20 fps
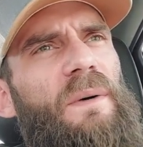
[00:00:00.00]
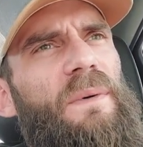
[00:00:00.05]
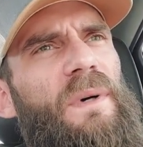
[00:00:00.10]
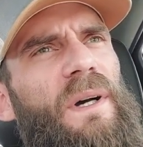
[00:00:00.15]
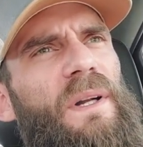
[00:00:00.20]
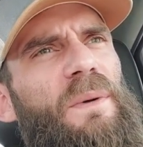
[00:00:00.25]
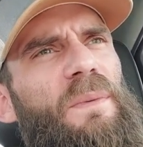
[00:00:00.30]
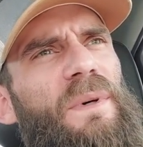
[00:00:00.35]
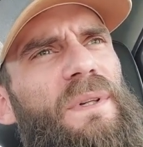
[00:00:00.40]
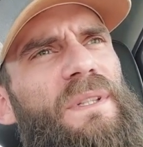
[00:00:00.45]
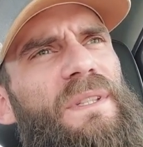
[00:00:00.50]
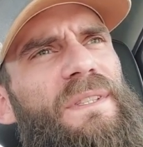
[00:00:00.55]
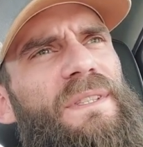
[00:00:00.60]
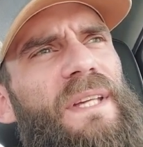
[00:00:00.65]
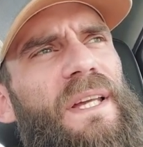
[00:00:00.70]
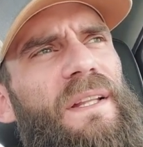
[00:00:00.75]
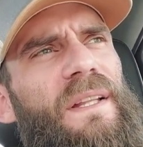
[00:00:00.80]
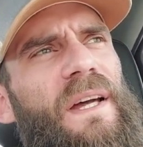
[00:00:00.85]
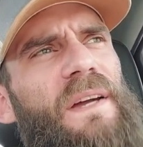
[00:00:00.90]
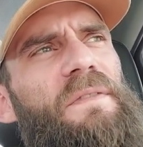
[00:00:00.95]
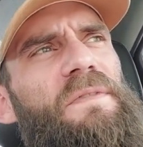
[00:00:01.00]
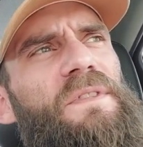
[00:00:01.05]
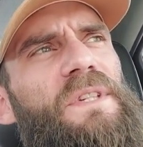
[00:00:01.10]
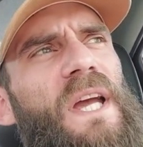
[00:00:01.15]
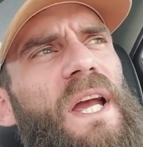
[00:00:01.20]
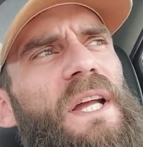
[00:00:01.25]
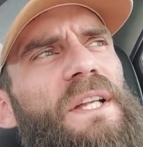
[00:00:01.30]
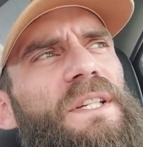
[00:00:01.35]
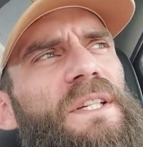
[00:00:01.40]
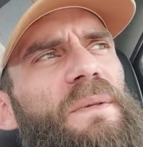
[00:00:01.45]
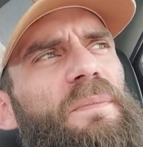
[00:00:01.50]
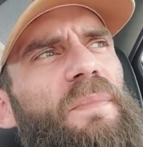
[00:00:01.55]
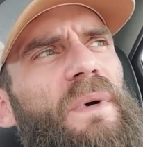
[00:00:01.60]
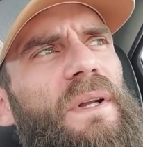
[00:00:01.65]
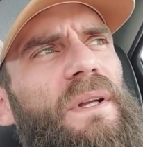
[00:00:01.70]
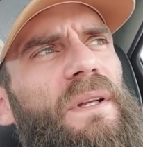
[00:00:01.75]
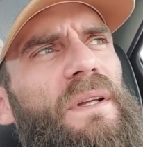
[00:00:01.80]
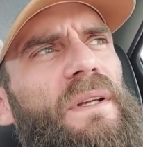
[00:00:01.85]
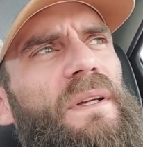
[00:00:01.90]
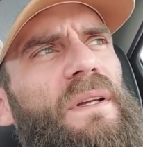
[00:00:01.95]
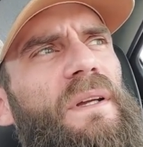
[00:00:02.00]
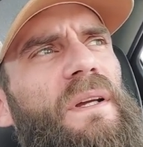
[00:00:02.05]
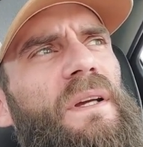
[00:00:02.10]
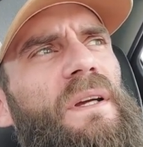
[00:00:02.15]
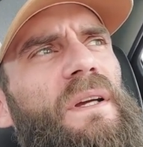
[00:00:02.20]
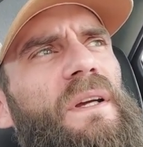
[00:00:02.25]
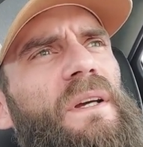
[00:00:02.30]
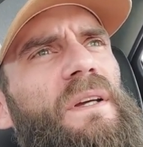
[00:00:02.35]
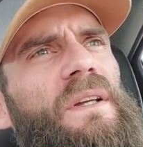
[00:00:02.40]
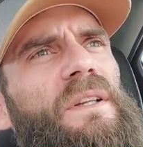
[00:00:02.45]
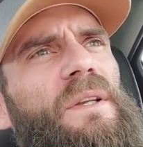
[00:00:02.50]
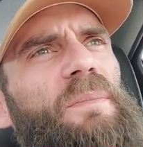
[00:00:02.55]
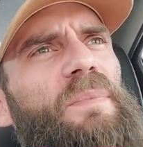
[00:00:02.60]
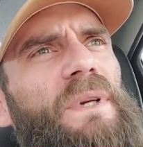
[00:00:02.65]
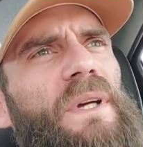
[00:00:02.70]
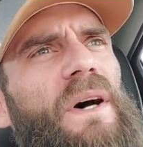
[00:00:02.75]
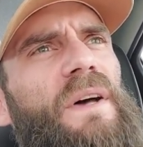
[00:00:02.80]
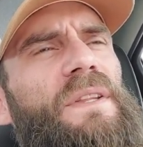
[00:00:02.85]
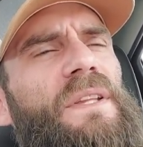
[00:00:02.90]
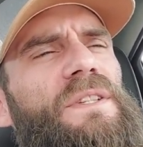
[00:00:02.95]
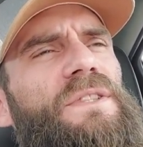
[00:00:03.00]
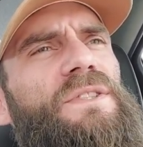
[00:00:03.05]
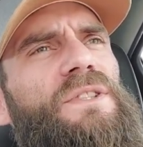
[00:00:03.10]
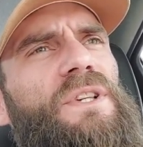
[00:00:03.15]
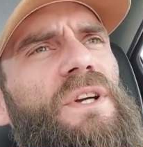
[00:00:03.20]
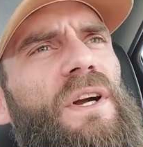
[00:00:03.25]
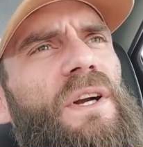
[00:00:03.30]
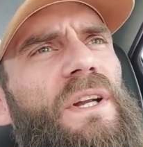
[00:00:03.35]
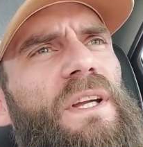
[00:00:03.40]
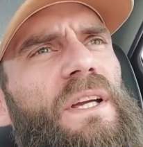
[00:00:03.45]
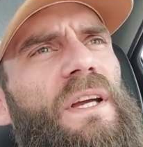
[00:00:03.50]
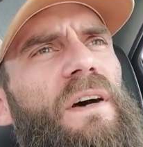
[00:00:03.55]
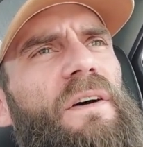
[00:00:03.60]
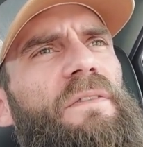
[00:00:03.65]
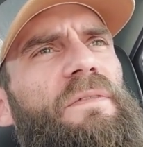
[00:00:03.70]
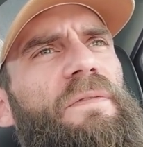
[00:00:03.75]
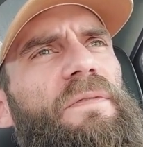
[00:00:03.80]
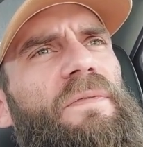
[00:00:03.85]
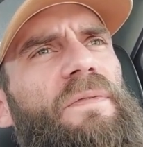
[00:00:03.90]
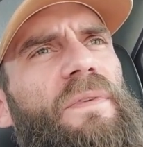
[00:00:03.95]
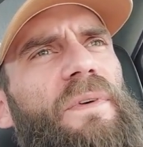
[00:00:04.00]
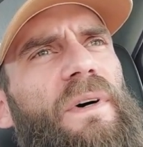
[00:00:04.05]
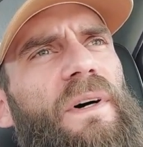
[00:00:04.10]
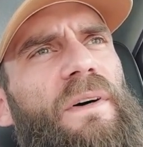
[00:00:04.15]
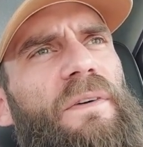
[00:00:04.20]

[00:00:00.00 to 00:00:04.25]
I don't want to say life changing, but to be on this journey of